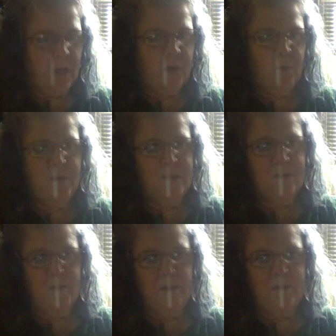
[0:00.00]
I don't want to
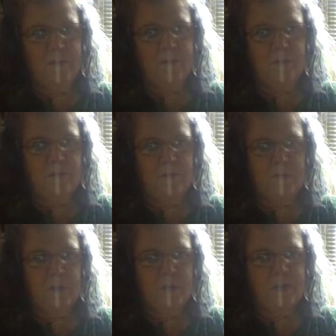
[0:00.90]
sit on here just,
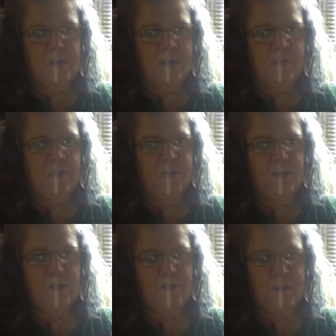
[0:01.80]
you know, saying a bunch
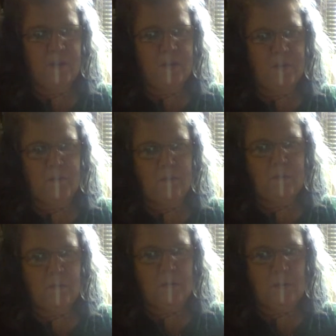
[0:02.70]
of nothing and
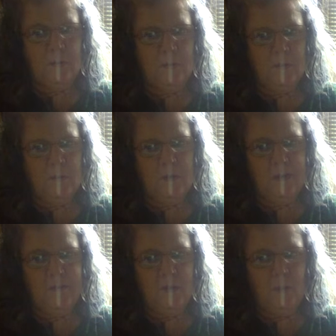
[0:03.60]

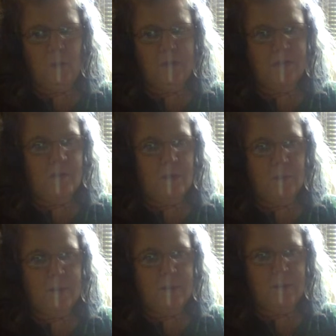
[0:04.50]
not even know what to talk
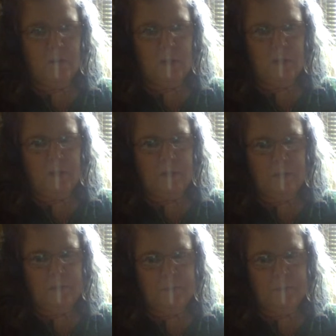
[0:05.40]
about. Uh,